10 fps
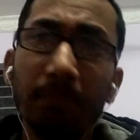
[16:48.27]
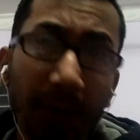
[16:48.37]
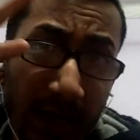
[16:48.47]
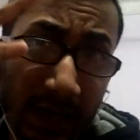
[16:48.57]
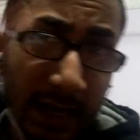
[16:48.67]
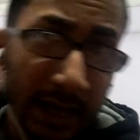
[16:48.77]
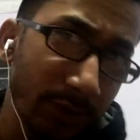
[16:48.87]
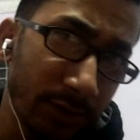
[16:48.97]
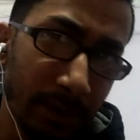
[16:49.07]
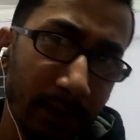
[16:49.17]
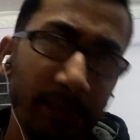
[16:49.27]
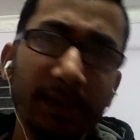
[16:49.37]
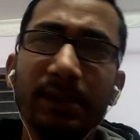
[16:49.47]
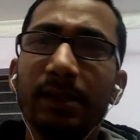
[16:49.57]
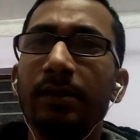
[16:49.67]
Multidimensional
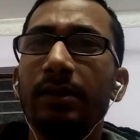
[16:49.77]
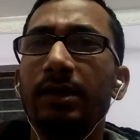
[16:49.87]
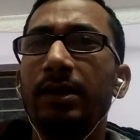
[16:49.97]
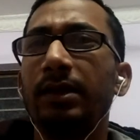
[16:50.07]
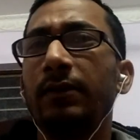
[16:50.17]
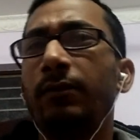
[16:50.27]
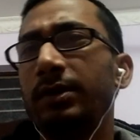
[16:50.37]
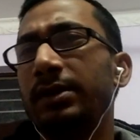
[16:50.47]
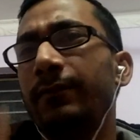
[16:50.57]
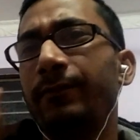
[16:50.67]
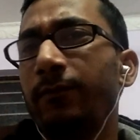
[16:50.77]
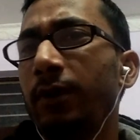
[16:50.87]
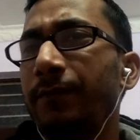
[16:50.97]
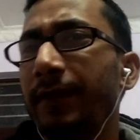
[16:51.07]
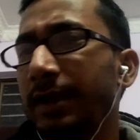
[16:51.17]
means some
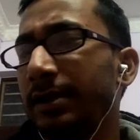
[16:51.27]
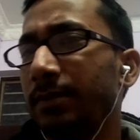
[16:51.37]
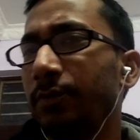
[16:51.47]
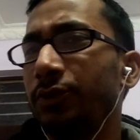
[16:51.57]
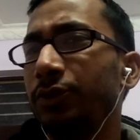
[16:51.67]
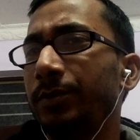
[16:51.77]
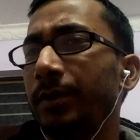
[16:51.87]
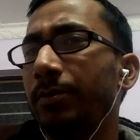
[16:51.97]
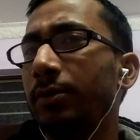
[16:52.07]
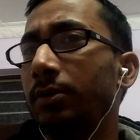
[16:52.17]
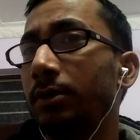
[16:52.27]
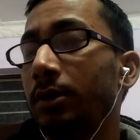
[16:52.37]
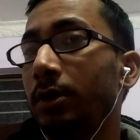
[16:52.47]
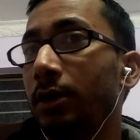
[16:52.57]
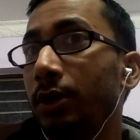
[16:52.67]
one fact, suppose you remember,
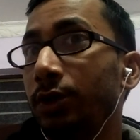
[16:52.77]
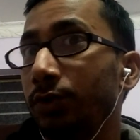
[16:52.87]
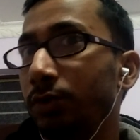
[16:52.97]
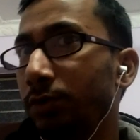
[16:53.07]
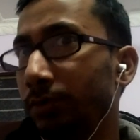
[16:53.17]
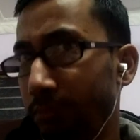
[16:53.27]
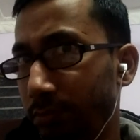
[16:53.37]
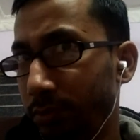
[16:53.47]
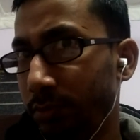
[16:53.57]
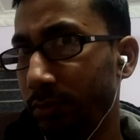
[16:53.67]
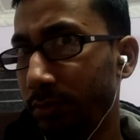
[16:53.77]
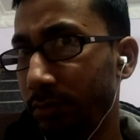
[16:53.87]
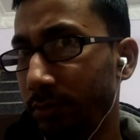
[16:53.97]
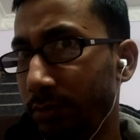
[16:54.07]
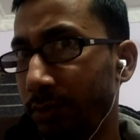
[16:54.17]
you
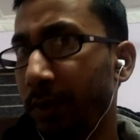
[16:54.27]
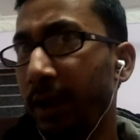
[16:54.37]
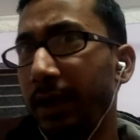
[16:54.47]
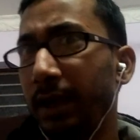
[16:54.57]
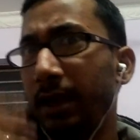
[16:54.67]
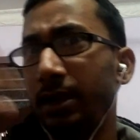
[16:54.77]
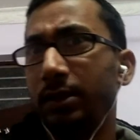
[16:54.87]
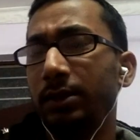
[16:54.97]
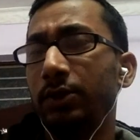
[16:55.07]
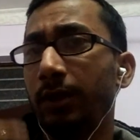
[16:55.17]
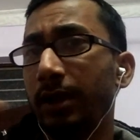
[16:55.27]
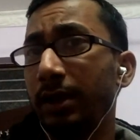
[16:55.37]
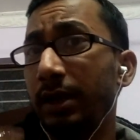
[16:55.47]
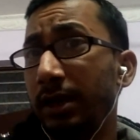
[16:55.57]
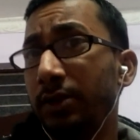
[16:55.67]
can relate, you
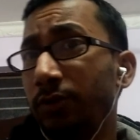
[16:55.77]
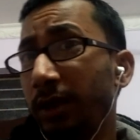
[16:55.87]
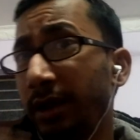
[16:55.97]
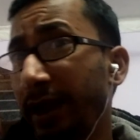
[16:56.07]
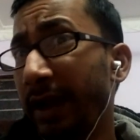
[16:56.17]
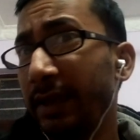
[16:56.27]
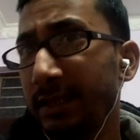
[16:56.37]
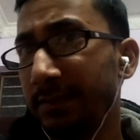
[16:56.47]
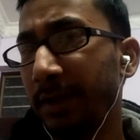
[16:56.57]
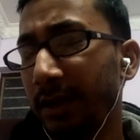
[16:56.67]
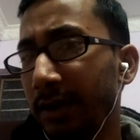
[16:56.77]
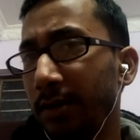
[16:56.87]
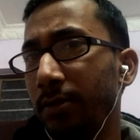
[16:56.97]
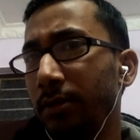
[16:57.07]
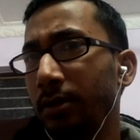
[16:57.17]
can write this fact
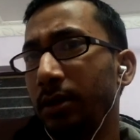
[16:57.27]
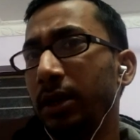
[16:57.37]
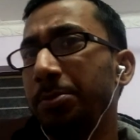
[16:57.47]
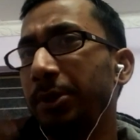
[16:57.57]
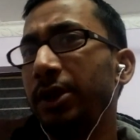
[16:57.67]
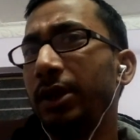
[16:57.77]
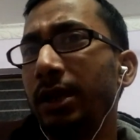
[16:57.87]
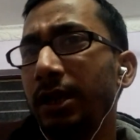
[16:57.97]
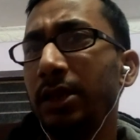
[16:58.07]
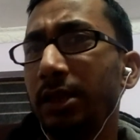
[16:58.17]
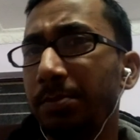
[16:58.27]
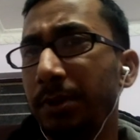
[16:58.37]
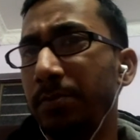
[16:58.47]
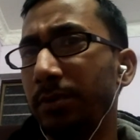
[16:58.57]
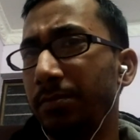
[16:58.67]
repeatedly in the
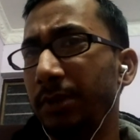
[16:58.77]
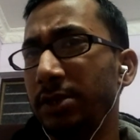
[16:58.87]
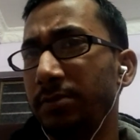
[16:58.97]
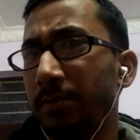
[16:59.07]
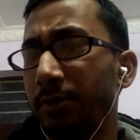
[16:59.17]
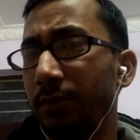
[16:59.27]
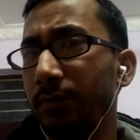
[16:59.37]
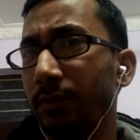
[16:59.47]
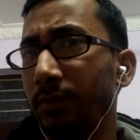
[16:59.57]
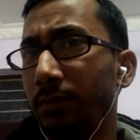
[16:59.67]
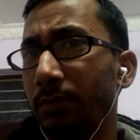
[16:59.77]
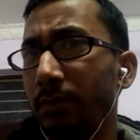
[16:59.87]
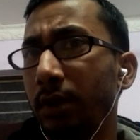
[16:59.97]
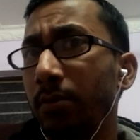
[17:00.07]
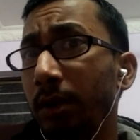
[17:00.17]
paper, mains paper,
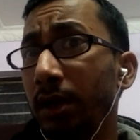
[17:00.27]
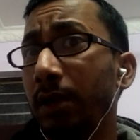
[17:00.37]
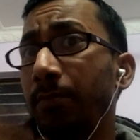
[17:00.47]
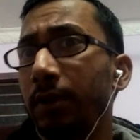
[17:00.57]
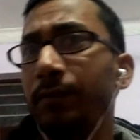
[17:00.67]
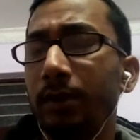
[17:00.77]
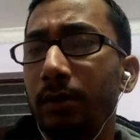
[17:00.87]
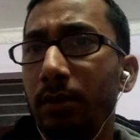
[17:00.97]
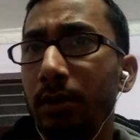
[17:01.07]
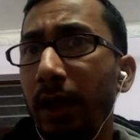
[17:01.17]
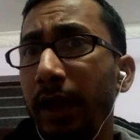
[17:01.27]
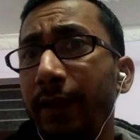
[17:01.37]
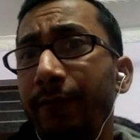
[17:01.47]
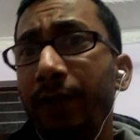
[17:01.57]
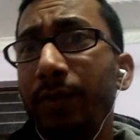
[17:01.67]
in multiple way, and
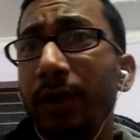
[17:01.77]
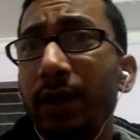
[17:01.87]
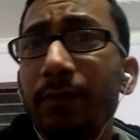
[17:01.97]
everywhere